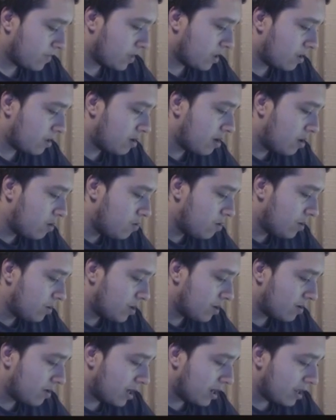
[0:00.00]
No,
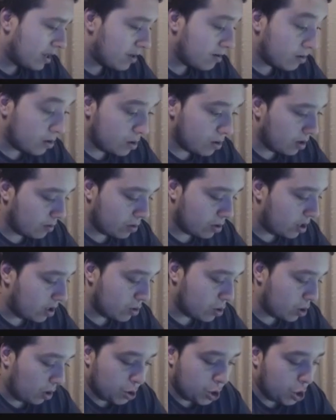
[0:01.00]
okay then.
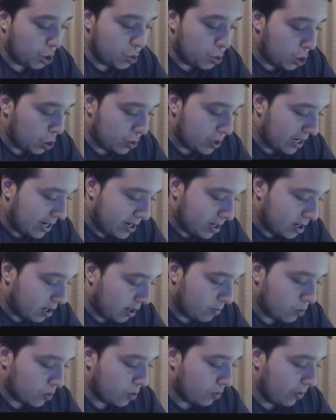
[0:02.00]
I'll choose you then.
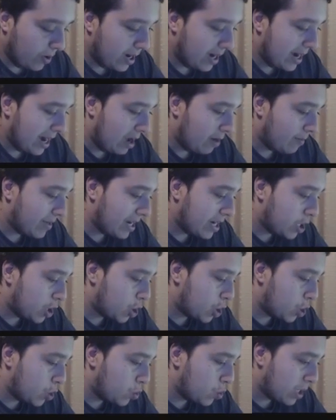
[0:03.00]
You won't allow me to
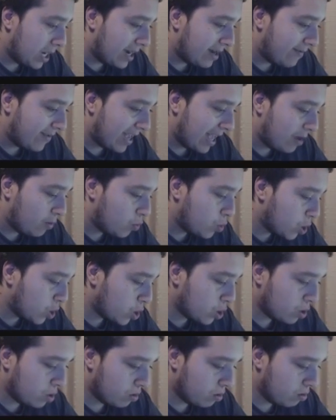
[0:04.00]
choose anything
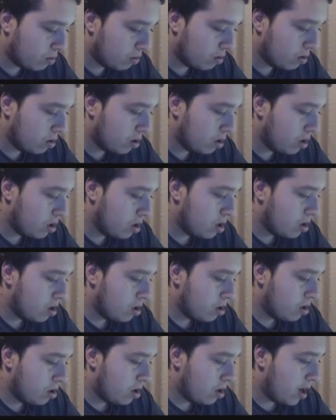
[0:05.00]
else.
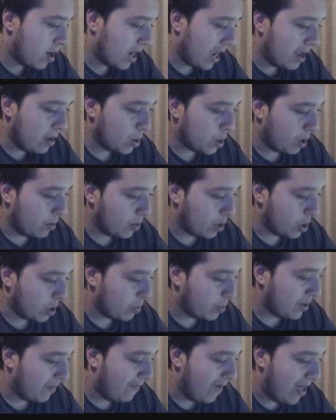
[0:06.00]
Okay, so we've got some
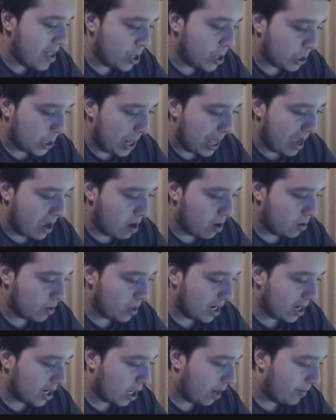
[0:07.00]
defense now.
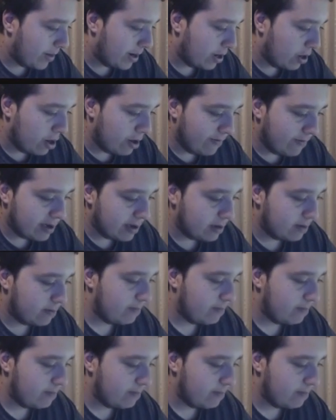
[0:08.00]
They're coming over.